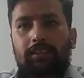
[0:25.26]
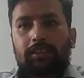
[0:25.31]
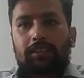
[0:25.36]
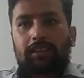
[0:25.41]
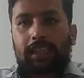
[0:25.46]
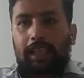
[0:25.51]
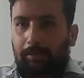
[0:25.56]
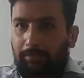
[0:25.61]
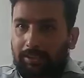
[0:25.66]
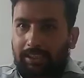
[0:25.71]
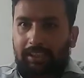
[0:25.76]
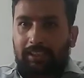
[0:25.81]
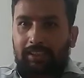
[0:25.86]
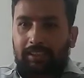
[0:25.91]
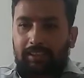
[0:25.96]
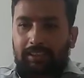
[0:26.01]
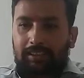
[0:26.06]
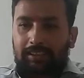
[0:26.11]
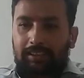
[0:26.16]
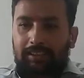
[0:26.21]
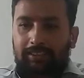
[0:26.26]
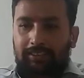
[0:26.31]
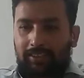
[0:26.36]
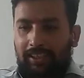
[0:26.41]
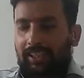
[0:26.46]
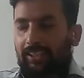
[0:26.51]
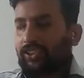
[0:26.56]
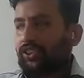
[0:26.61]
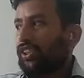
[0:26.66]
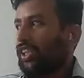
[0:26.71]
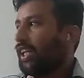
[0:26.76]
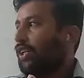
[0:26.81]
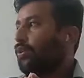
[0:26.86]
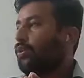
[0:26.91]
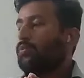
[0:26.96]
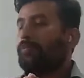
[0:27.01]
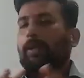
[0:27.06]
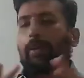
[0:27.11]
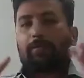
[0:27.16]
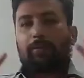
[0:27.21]
chemical reaction. I
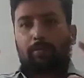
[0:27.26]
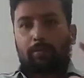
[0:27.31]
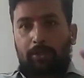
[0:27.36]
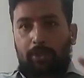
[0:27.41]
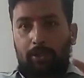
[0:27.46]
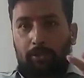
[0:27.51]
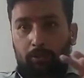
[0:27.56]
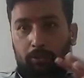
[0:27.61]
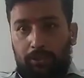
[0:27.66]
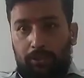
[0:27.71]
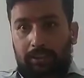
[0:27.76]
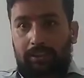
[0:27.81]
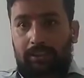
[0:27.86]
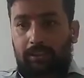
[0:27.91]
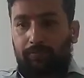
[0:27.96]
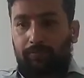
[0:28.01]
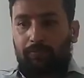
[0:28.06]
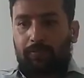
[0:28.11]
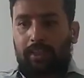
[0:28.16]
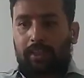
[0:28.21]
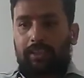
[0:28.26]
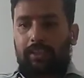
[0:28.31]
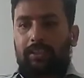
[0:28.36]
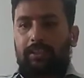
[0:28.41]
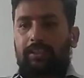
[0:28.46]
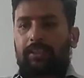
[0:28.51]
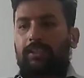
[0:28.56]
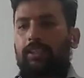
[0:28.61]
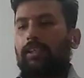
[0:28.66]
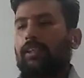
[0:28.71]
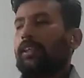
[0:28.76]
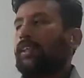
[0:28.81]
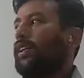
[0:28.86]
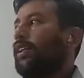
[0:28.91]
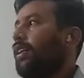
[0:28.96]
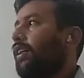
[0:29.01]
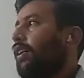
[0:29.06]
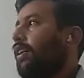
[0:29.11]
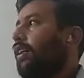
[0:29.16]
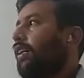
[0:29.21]
hope everybody knows this define.
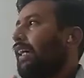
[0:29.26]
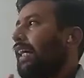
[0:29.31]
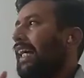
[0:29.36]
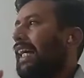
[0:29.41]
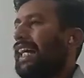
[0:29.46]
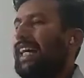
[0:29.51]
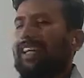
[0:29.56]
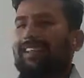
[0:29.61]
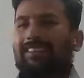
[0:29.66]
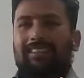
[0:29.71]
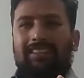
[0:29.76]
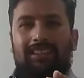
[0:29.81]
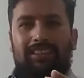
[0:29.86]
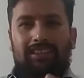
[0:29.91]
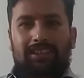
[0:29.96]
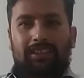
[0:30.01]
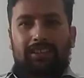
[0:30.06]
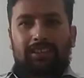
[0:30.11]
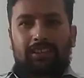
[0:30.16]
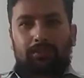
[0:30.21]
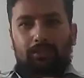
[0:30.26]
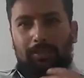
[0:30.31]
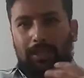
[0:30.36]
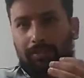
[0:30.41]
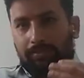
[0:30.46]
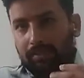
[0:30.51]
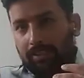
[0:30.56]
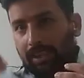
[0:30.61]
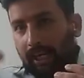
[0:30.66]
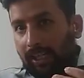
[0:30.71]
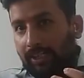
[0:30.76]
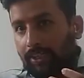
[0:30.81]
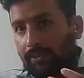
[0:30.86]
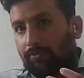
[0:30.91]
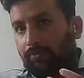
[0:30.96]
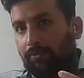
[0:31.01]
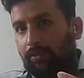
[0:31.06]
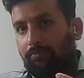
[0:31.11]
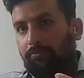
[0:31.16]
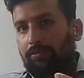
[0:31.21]
And these things we have started
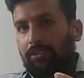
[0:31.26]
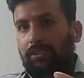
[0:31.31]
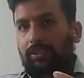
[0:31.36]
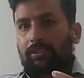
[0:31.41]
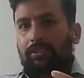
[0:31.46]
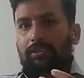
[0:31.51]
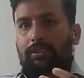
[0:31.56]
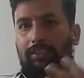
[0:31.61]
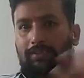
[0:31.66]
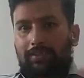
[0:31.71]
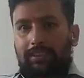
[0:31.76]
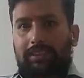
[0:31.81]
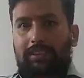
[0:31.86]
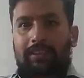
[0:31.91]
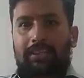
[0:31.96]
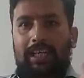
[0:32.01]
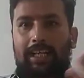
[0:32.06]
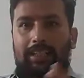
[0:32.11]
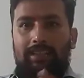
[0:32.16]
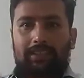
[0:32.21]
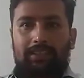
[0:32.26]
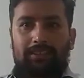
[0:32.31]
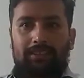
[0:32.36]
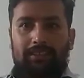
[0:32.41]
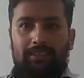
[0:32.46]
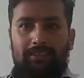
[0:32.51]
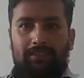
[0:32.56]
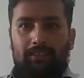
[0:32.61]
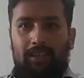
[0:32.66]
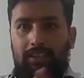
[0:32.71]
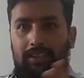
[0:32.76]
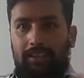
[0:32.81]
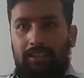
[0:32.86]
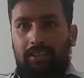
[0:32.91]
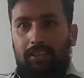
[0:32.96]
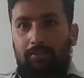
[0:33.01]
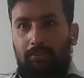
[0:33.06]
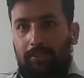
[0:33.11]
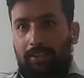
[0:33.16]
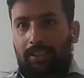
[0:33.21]
from the 7th standard, and right
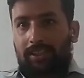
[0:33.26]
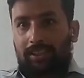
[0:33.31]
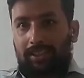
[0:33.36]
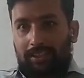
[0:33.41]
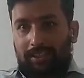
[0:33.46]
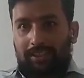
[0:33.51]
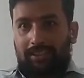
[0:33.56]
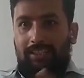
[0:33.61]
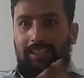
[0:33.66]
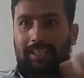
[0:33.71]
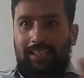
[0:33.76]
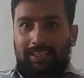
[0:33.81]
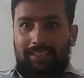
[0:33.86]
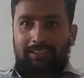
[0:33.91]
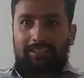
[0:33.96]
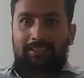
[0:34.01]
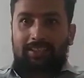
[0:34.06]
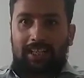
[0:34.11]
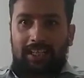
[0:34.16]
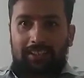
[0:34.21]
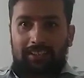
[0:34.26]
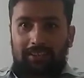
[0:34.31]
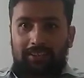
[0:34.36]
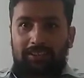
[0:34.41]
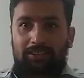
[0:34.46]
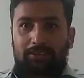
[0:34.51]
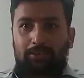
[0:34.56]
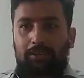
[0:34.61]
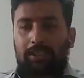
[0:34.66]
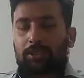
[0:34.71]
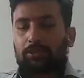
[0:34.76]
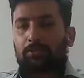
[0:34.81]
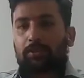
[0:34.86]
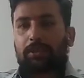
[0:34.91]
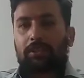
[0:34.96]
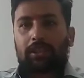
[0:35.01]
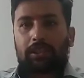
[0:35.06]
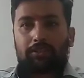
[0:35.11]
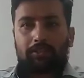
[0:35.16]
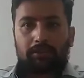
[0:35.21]
now we are in the higher standard, so that's why
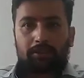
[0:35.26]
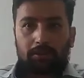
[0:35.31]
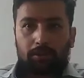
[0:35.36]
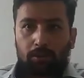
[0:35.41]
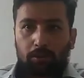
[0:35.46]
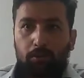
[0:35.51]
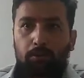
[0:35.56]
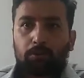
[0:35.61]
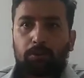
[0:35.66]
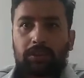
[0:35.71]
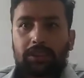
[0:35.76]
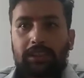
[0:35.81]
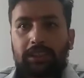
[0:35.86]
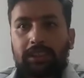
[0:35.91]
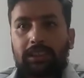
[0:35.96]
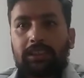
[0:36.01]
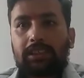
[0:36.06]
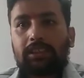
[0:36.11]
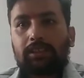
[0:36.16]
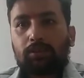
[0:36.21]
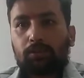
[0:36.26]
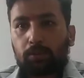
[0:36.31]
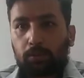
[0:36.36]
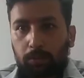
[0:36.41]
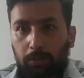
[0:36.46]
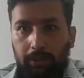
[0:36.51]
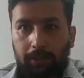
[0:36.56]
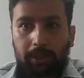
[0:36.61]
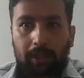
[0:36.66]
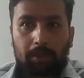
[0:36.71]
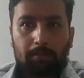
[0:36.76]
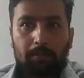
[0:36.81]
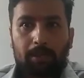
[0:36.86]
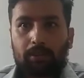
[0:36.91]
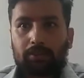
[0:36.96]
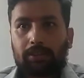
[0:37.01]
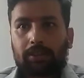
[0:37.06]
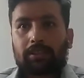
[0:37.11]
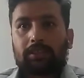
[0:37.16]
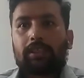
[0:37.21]
there is no need to worry
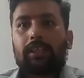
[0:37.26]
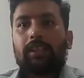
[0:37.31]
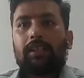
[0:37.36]
about this